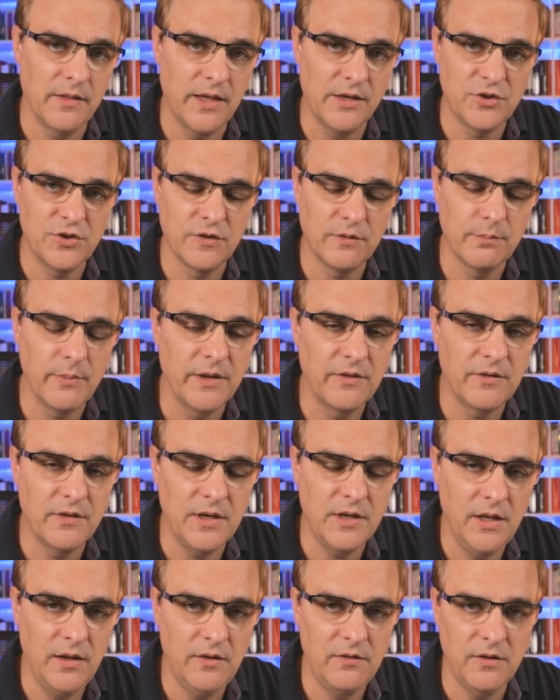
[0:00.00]
That just makes
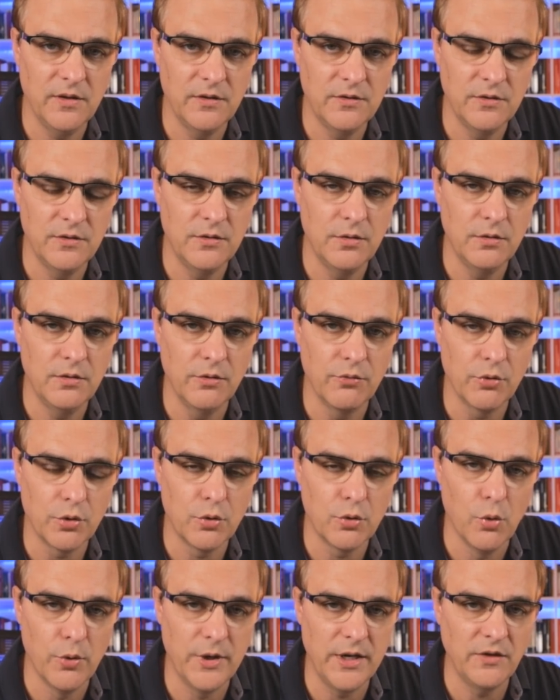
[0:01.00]
it easier to do the
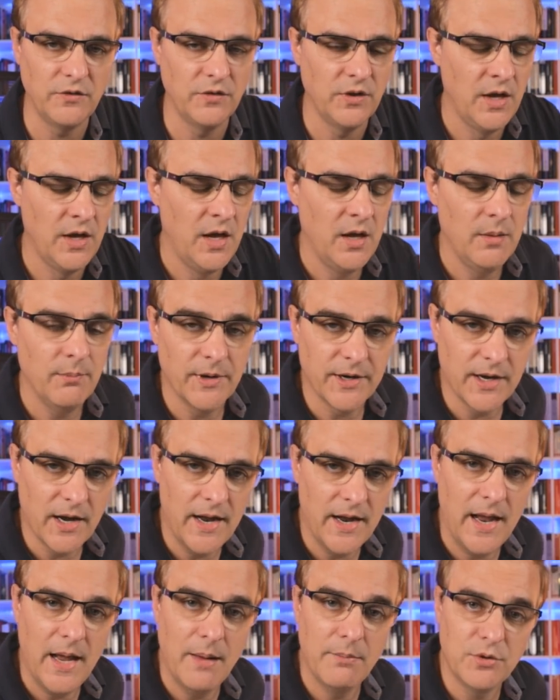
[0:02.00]
recordings, but
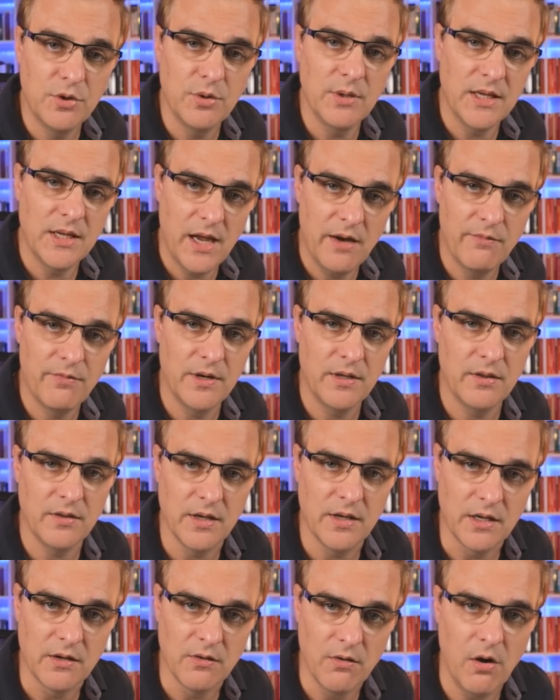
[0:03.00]
I am doing
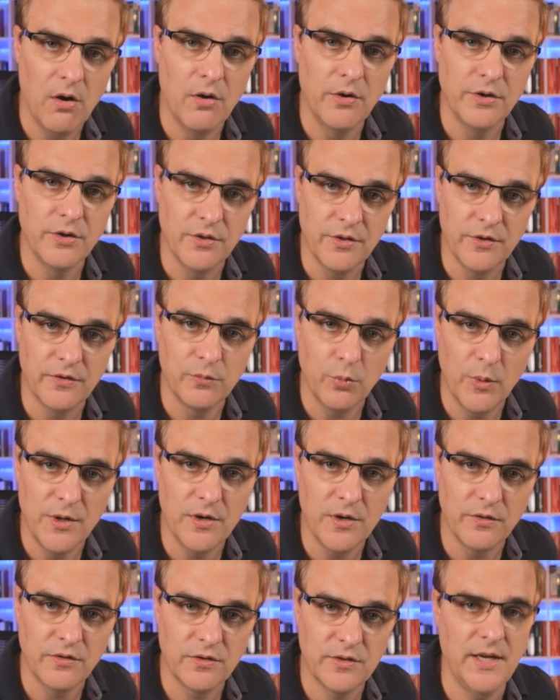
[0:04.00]
everything on this
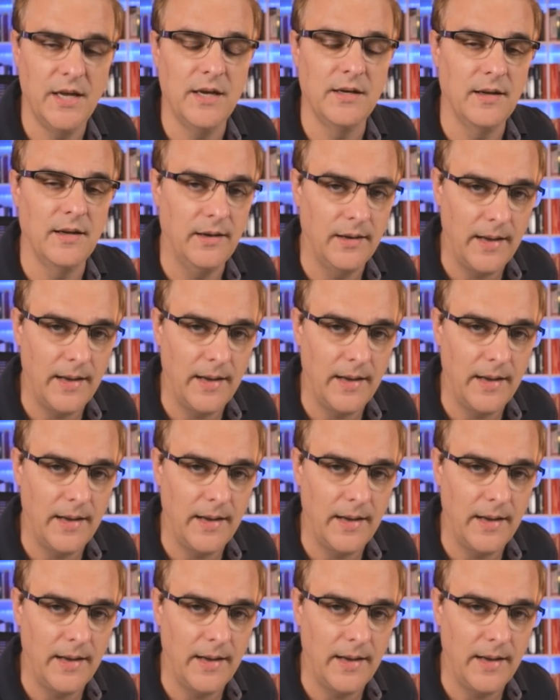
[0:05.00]
Windows 10